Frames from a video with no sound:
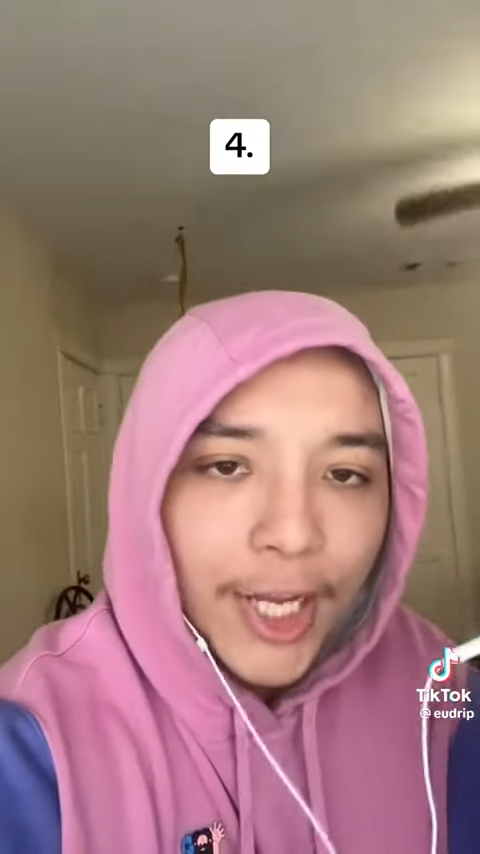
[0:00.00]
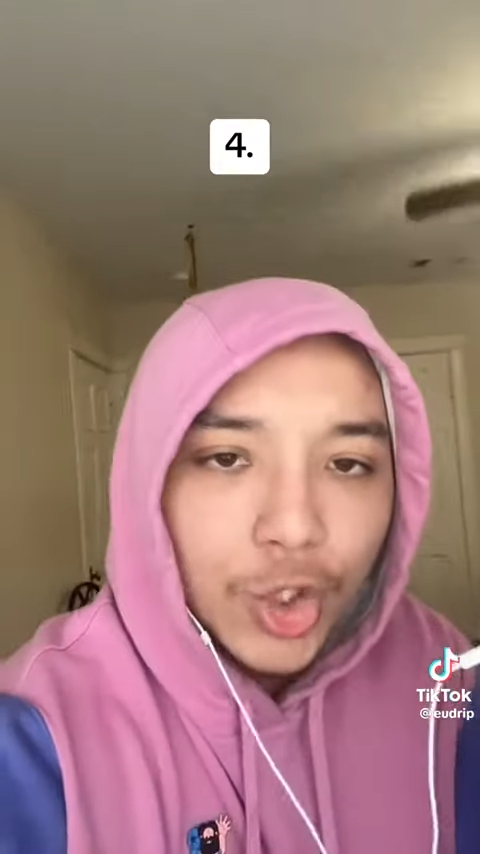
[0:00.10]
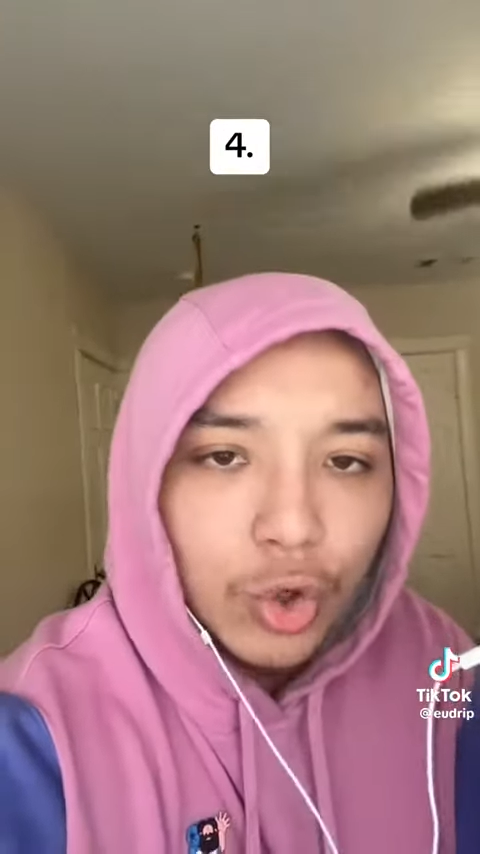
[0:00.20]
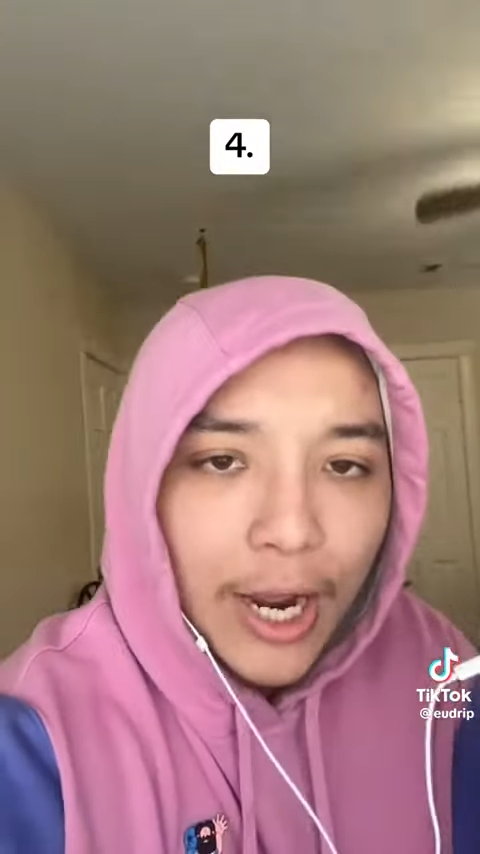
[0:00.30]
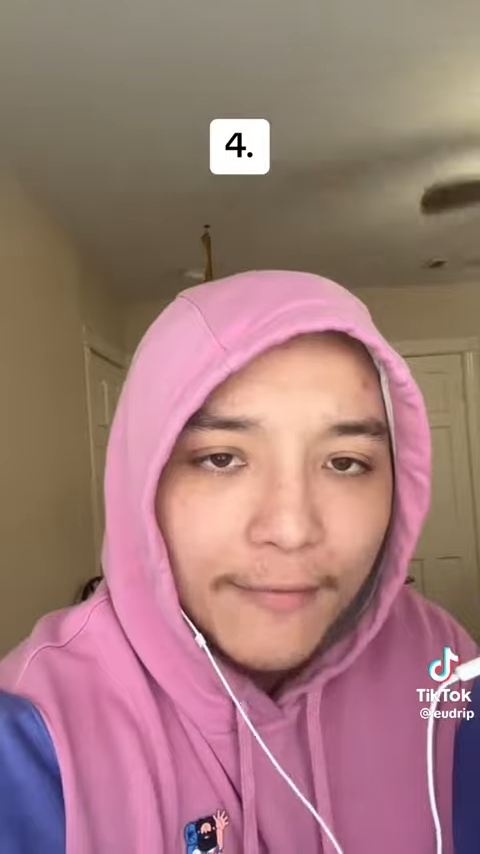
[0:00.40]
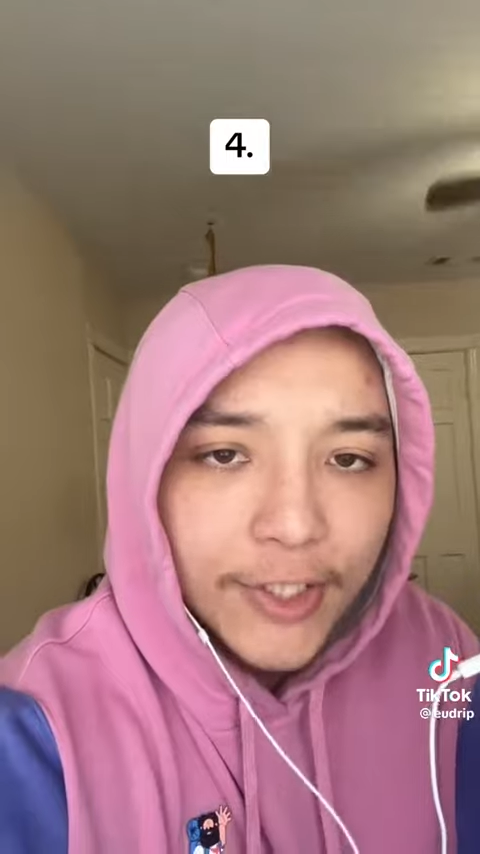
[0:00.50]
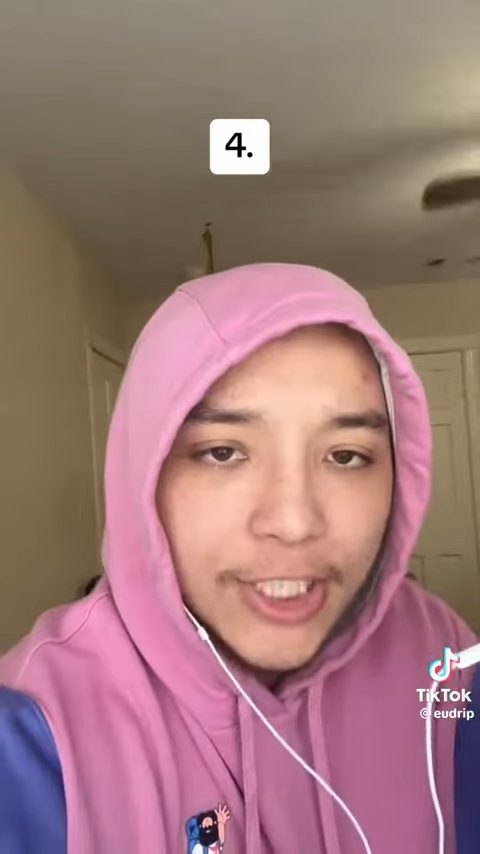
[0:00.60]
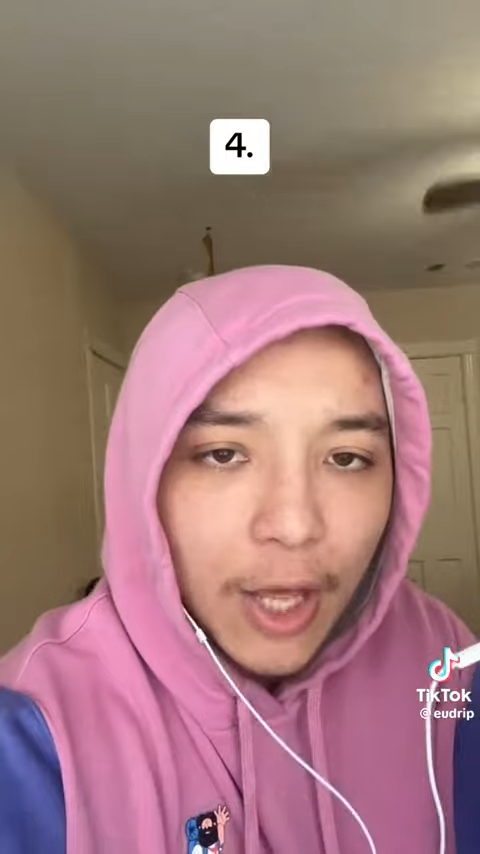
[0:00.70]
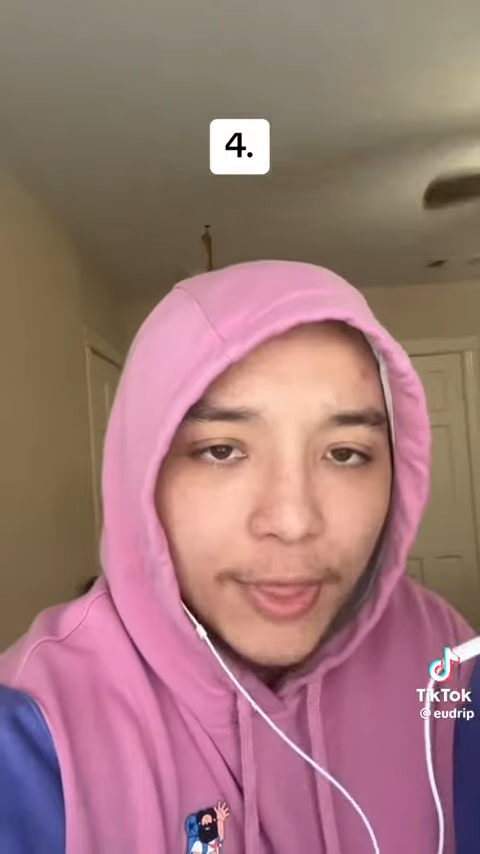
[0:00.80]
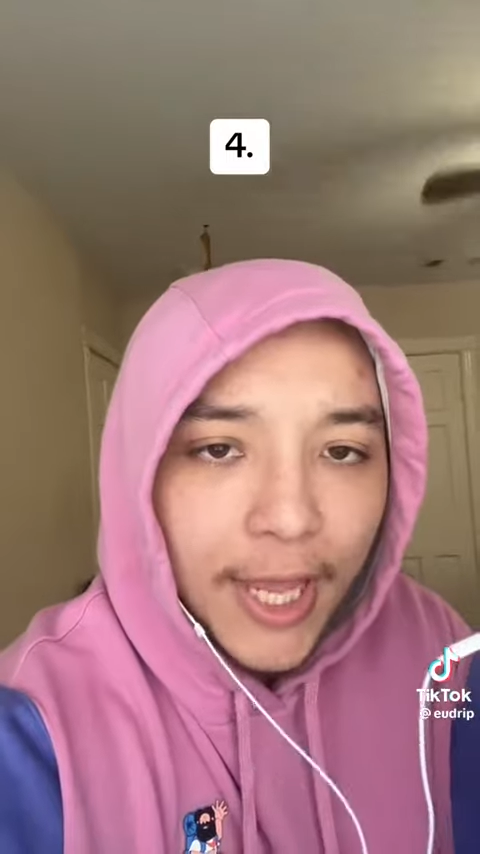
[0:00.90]
drivers
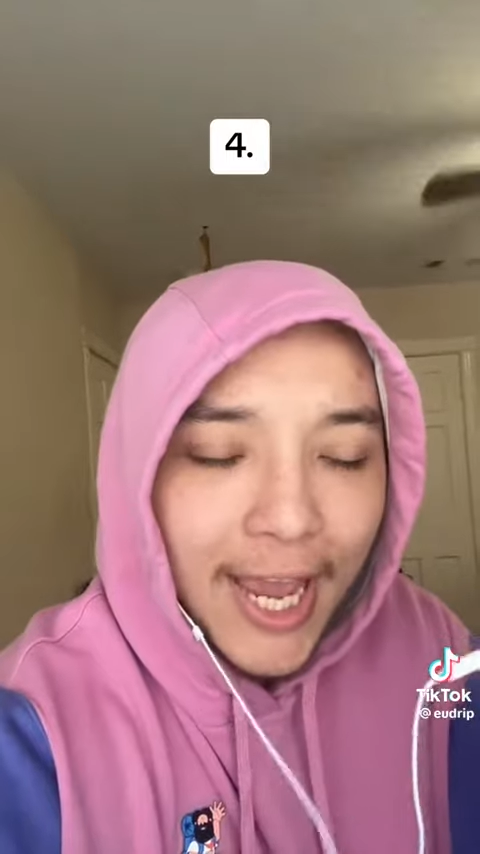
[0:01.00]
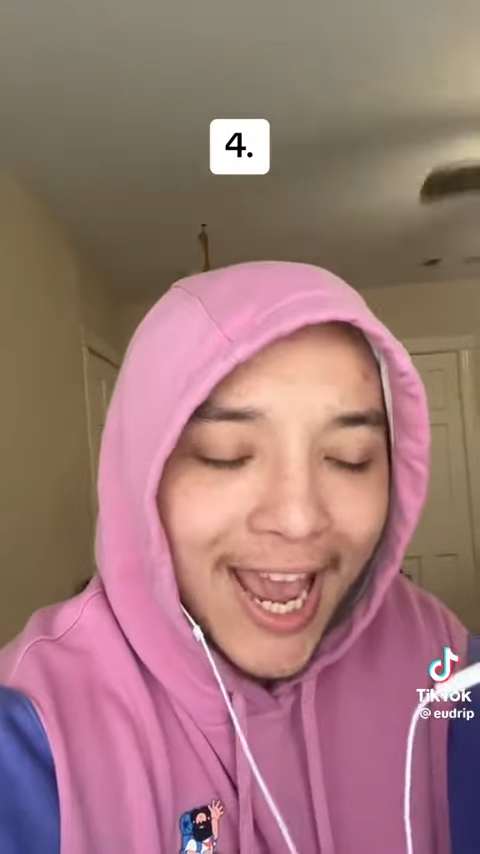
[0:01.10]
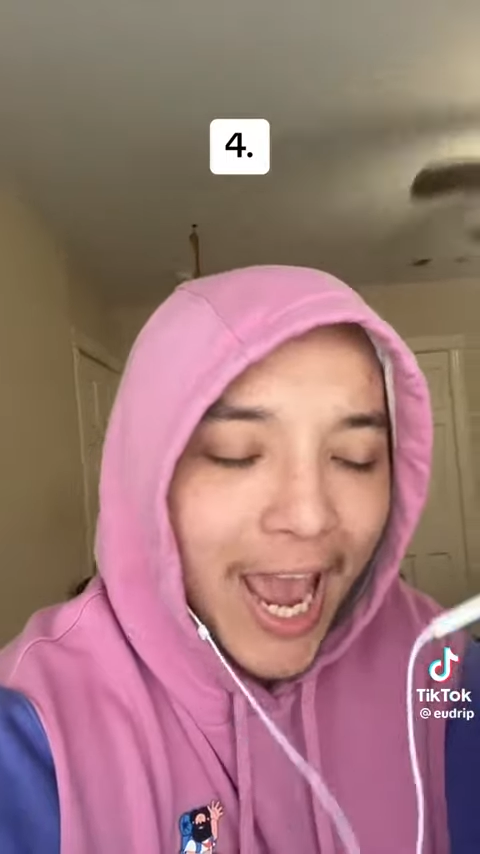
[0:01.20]
out there,